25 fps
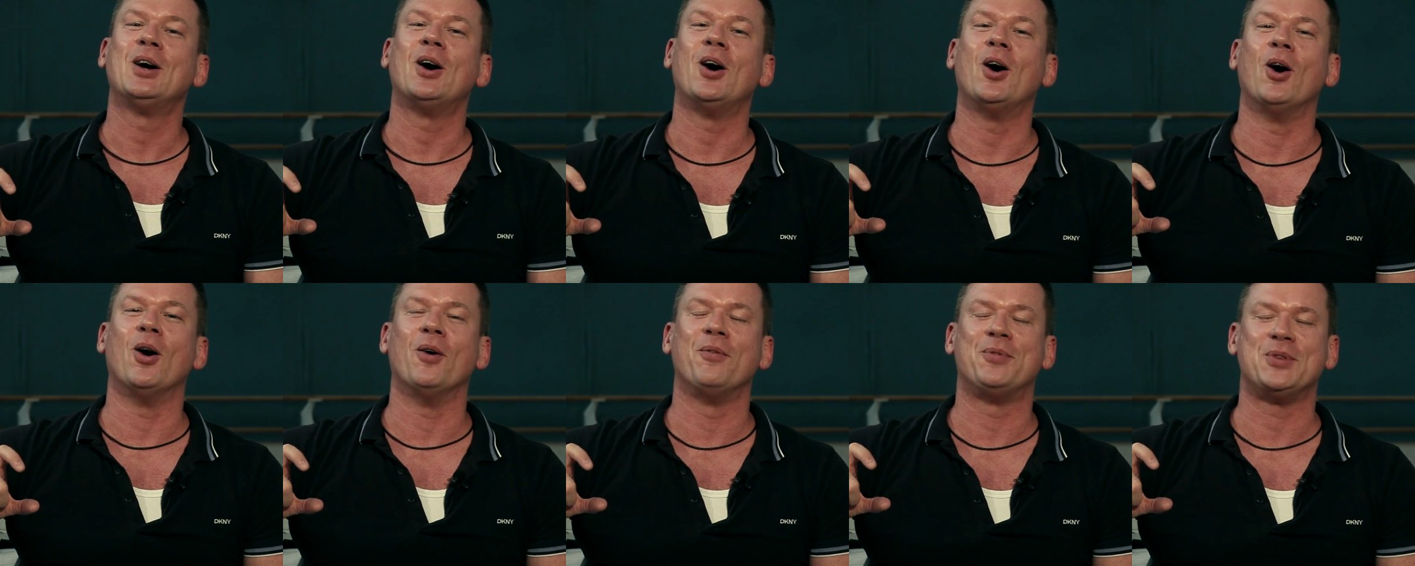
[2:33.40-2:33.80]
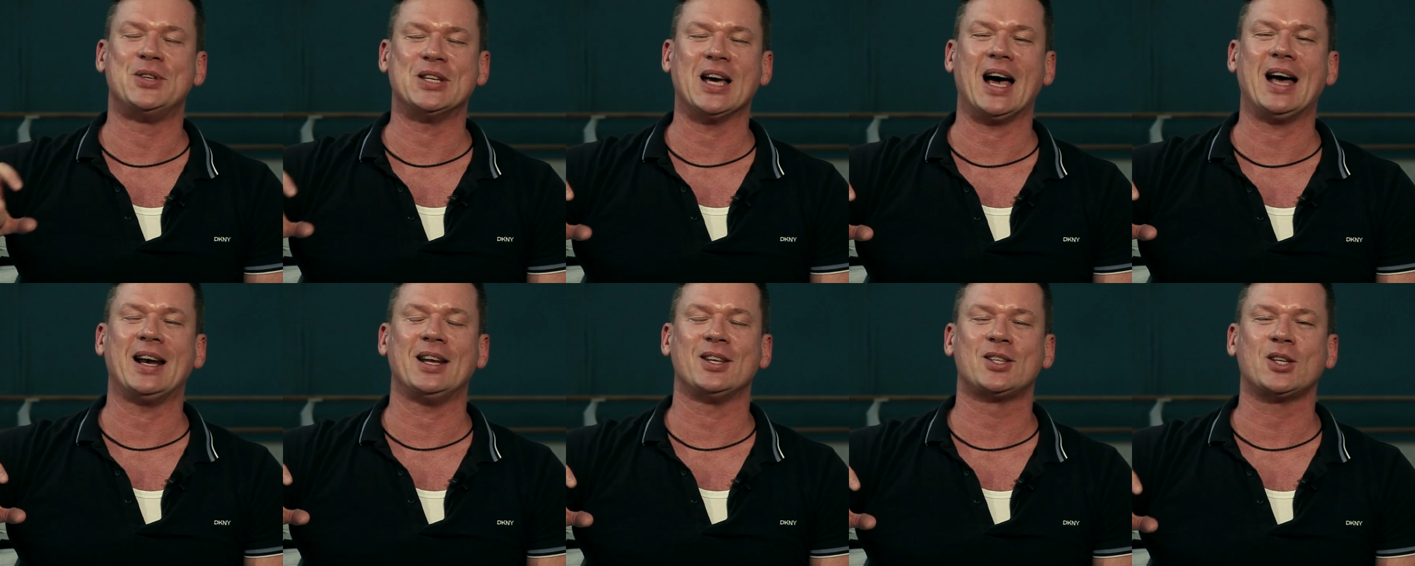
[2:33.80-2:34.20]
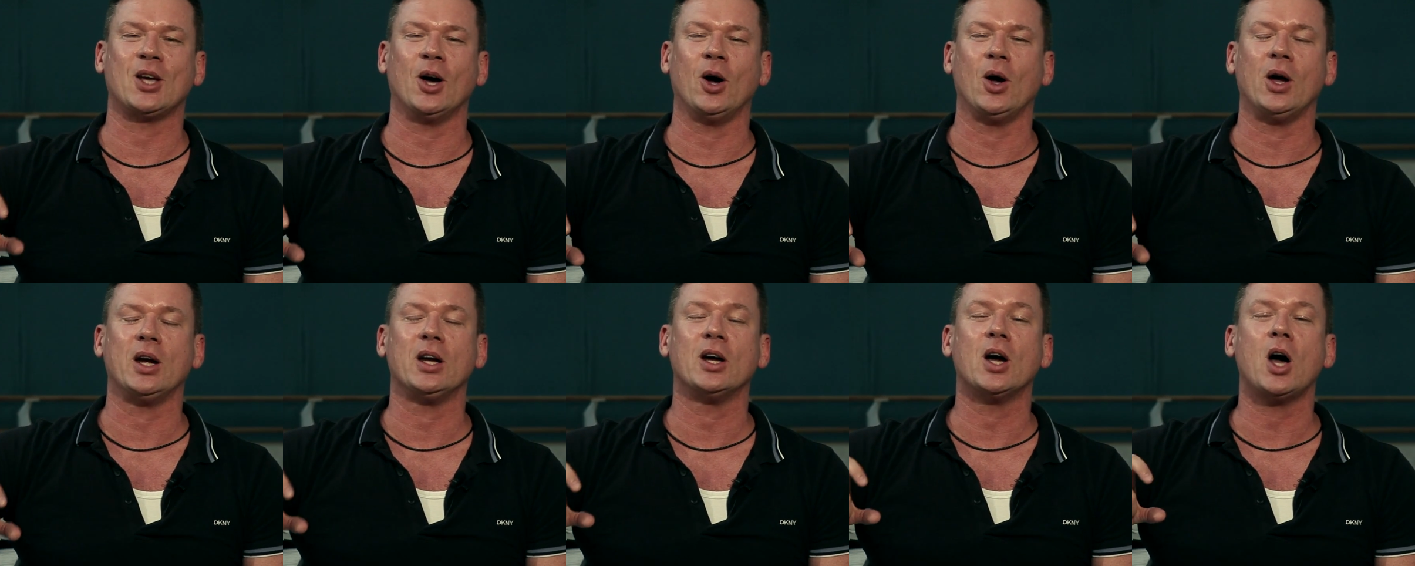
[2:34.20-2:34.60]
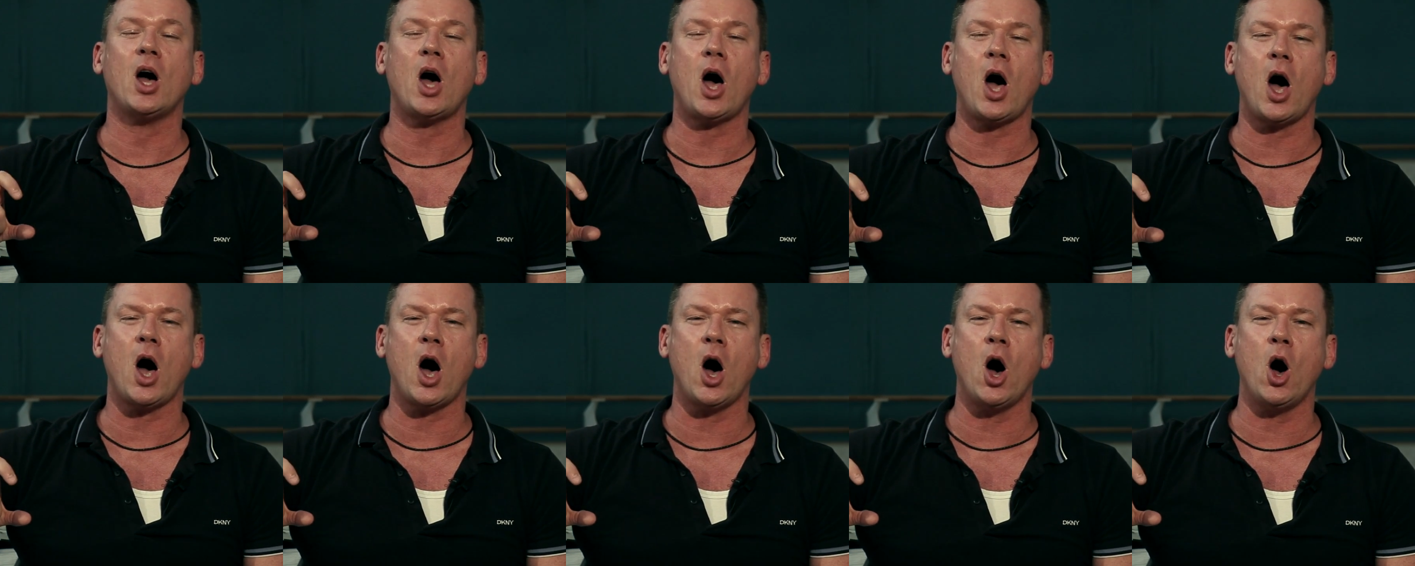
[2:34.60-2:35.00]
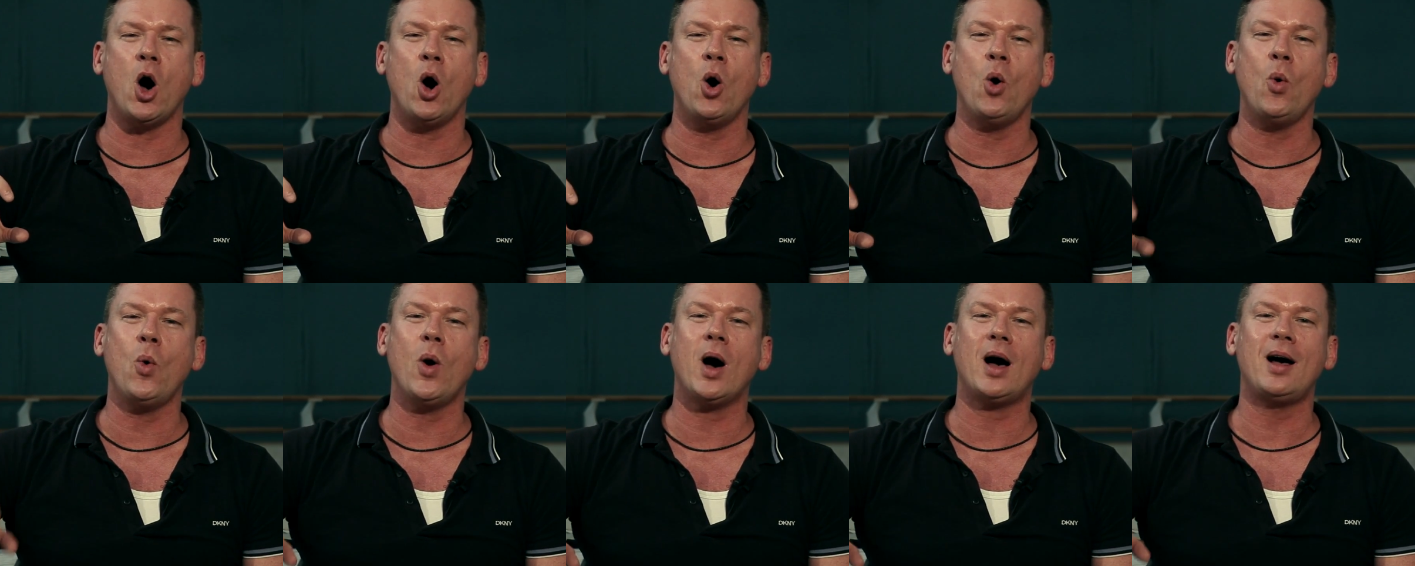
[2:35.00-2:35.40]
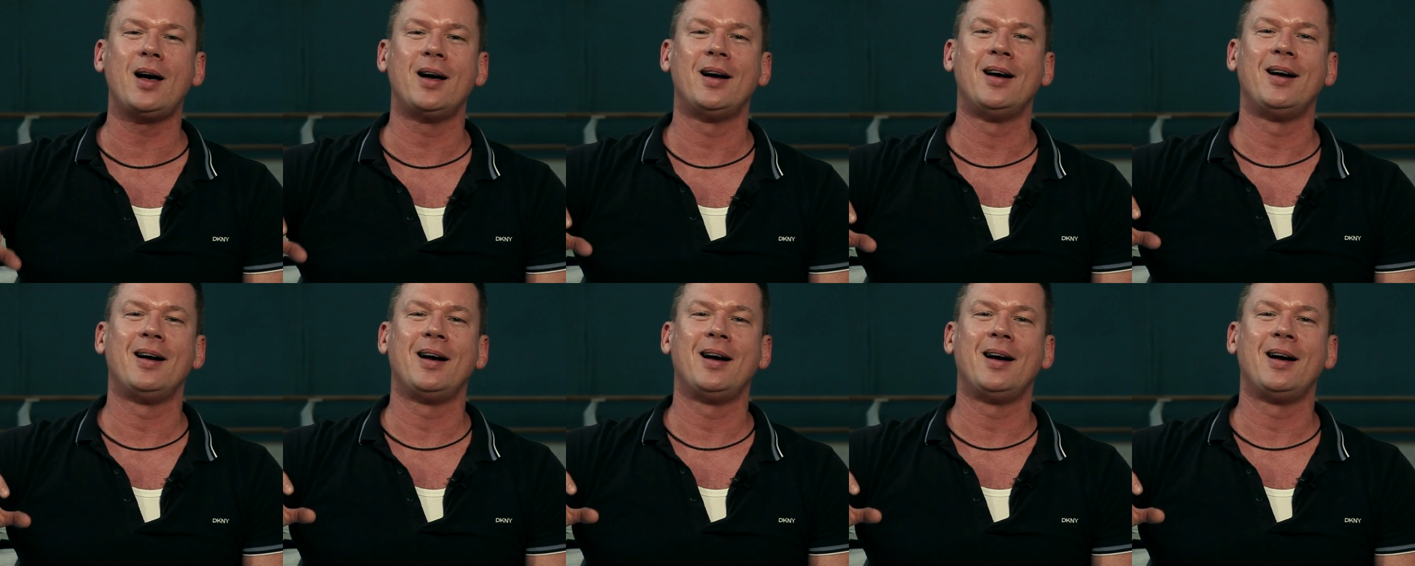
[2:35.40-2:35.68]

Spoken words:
of Janice going, oh